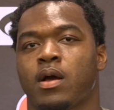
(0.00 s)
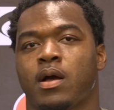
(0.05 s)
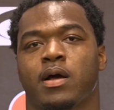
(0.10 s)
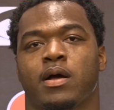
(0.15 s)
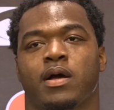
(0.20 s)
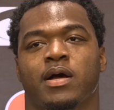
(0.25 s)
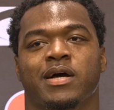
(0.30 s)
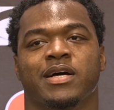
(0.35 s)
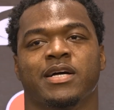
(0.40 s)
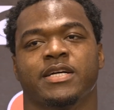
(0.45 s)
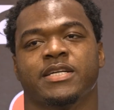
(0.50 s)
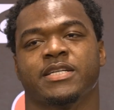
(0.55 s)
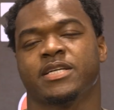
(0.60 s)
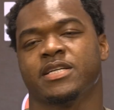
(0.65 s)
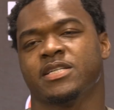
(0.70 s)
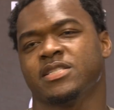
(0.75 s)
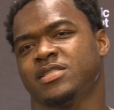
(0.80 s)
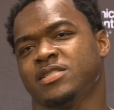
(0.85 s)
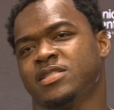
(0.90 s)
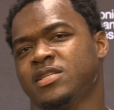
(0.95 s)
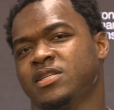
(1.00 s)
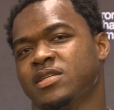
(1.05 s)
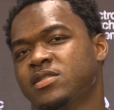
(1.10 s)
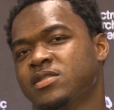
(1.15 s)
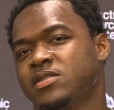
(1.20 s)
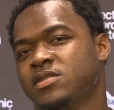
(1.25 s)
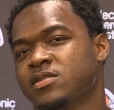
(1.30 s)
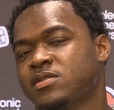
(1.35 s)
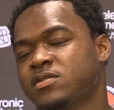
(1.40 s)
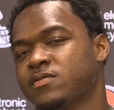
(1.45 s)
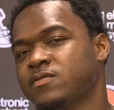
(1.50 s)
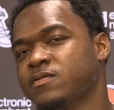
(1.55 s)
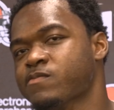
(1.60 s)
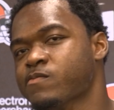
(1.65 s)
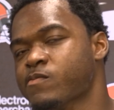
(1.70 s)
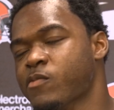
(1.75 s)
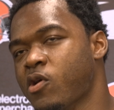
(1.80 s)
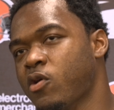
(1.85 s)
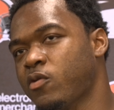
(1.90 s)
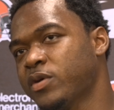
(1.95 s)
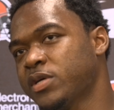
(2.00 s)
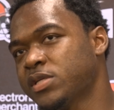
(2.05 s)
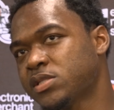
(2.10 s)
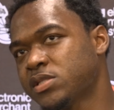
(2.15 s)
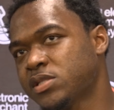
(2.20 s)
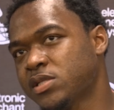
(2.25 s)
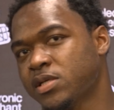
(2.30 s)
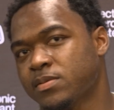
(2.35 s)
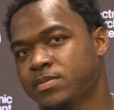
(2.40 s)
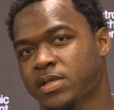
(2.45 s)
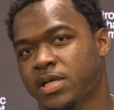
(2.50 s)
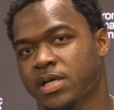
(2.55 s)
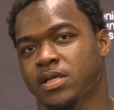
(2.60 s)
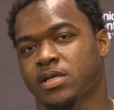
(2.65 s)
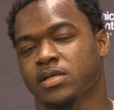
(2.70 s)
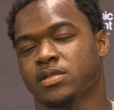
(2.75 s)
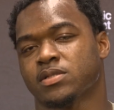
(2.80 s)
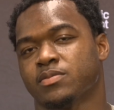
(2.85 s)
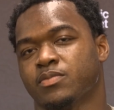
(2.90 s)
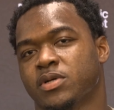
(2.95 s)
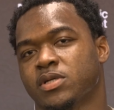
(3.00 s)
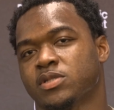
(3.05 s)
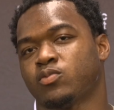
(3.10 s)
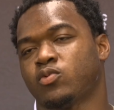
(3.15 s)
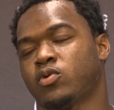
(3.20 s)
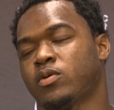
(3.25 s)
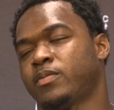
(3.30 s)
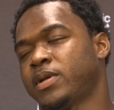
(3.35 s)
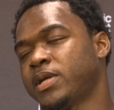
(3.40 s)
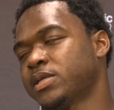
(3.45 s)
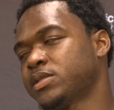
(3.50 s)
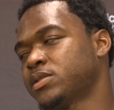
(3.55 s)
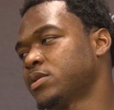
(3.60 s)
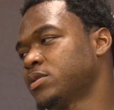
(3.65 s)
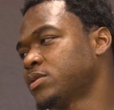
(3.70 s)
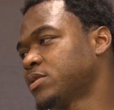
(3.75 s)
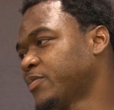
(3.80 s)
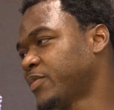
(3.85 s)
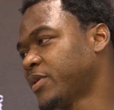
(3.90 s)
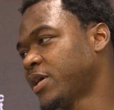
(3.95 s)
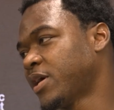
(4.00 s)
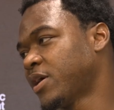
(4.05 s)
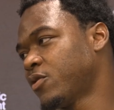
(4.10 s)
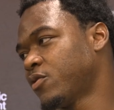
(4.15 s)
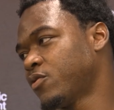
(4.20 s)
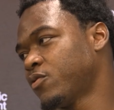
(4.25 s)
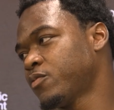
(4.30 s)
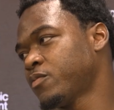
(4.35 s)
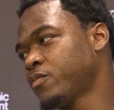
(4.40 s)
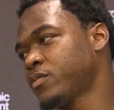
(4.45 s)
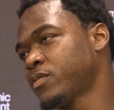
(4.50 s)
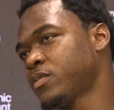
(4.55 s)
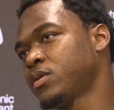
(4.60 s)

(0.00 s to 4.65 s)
Uh, it's it's always seems like it's much more pleasant to play at home.